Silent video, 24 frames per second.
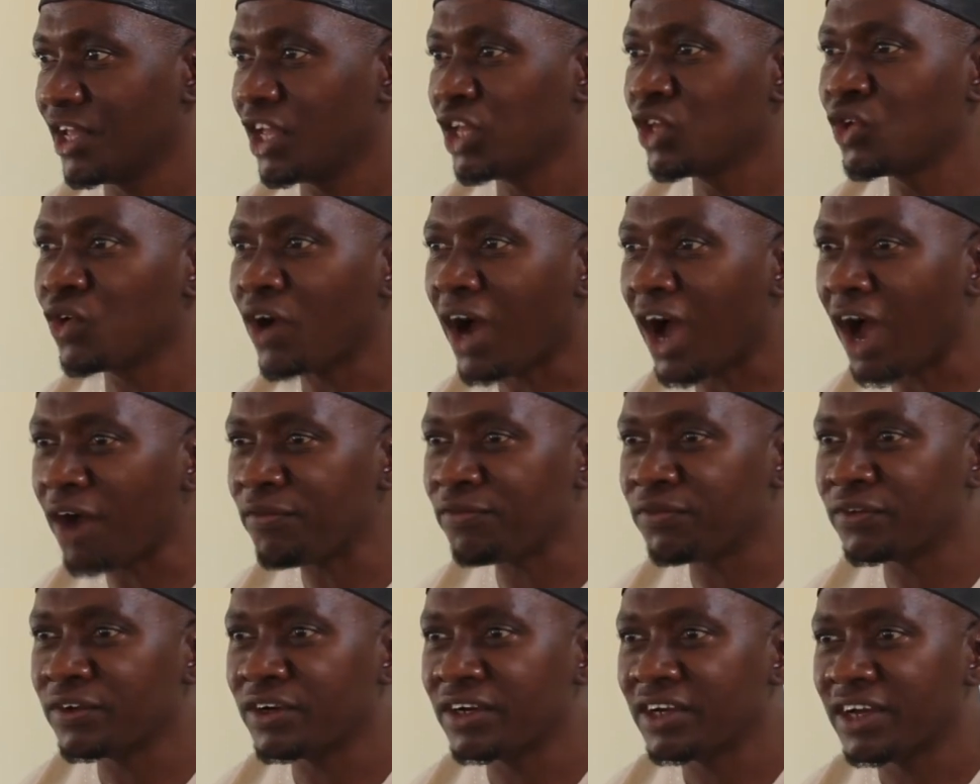You have
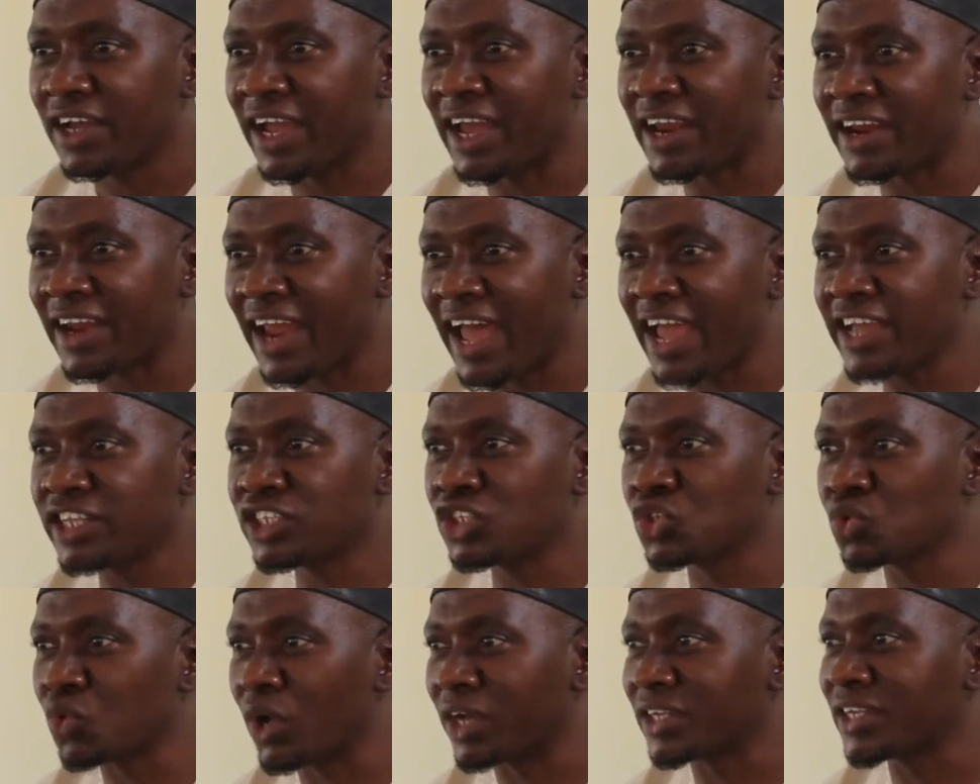a
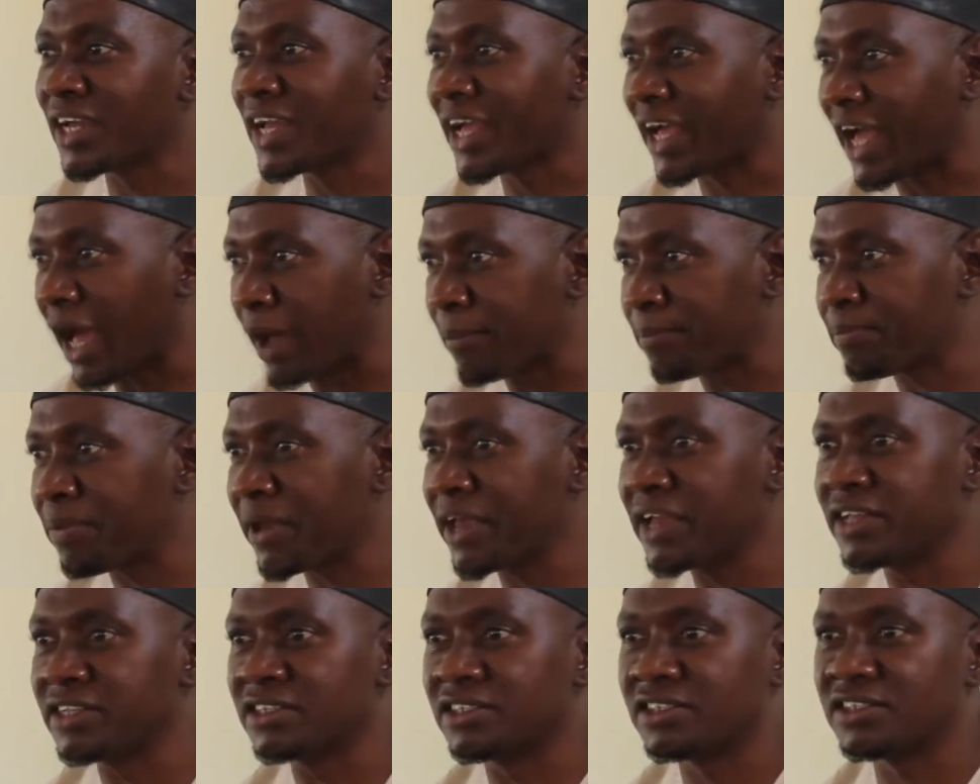right to what?
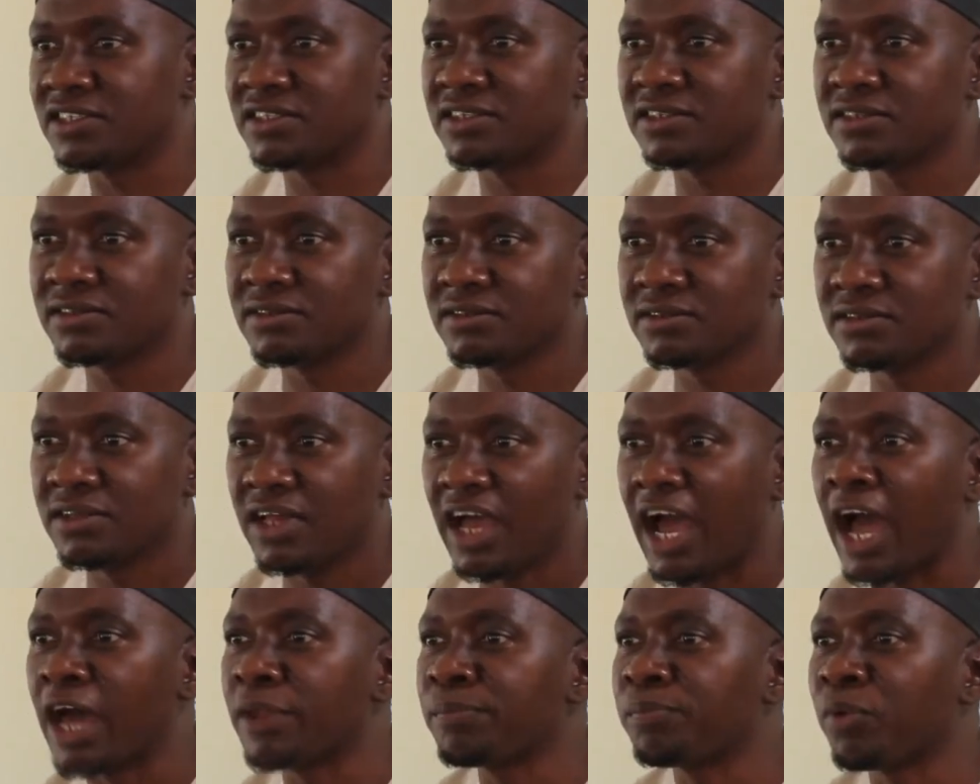Campaigns
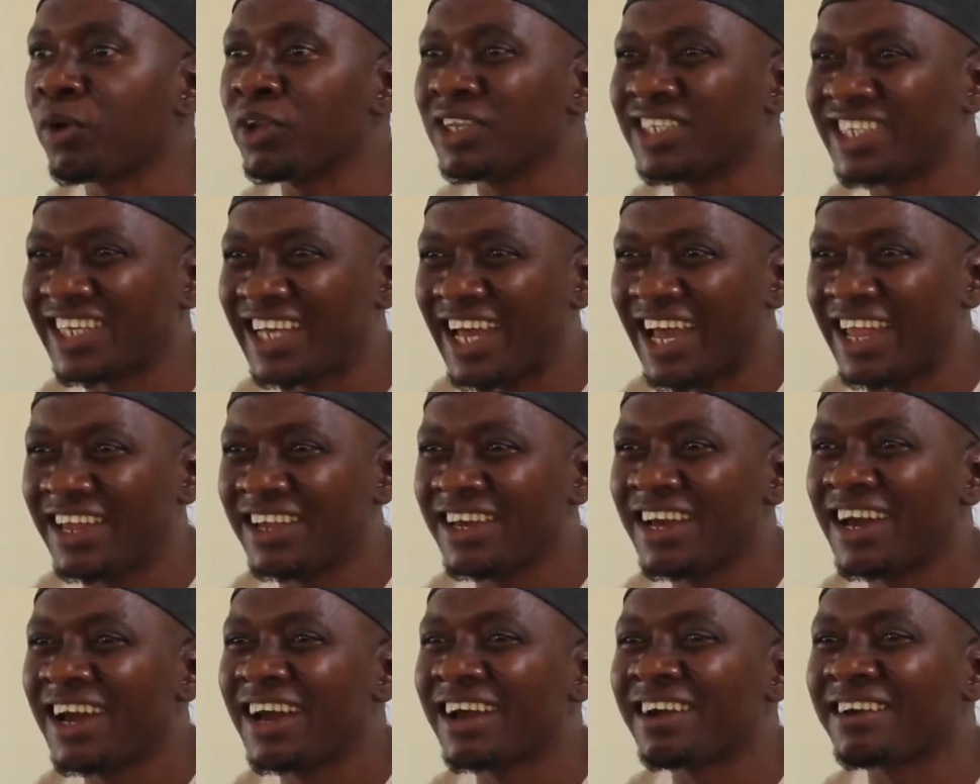and political
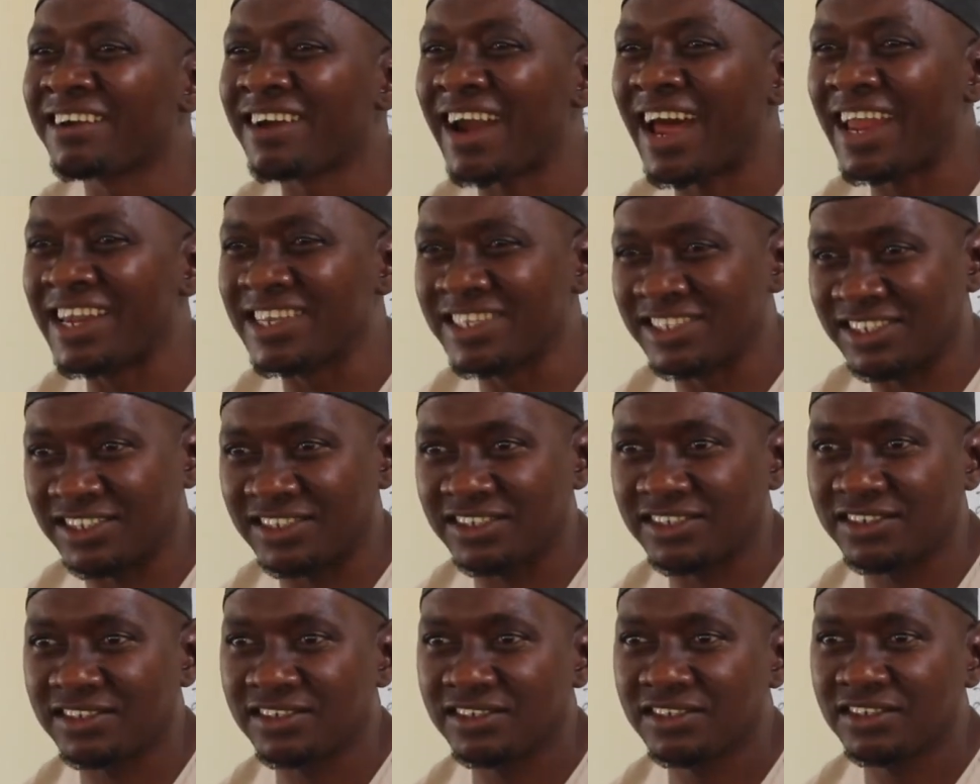
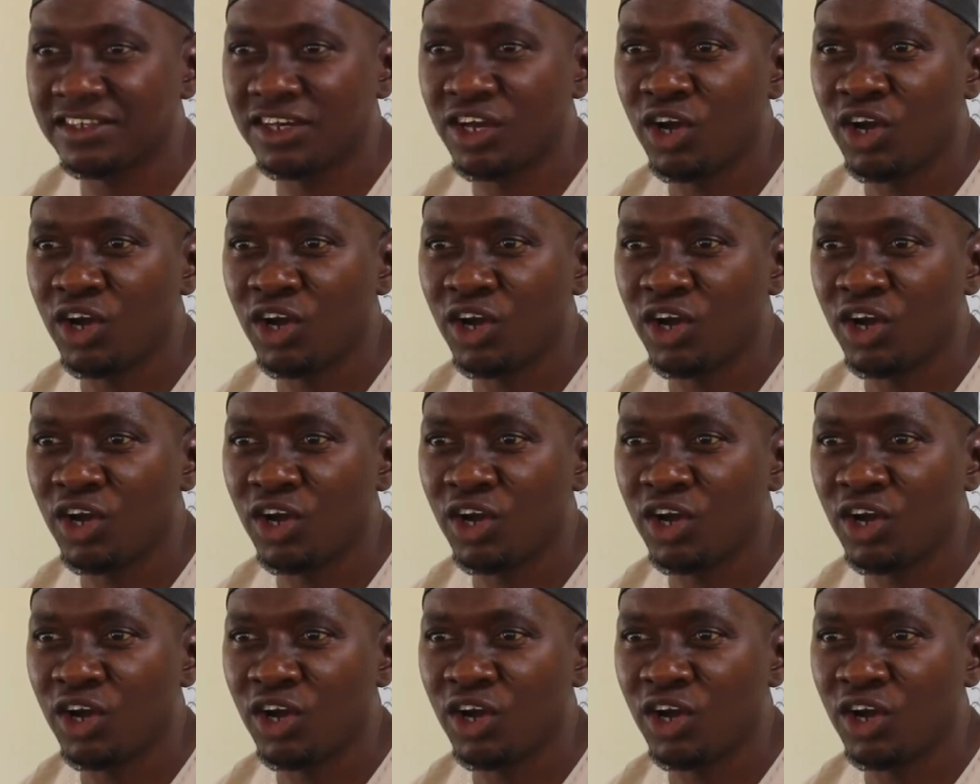rallies.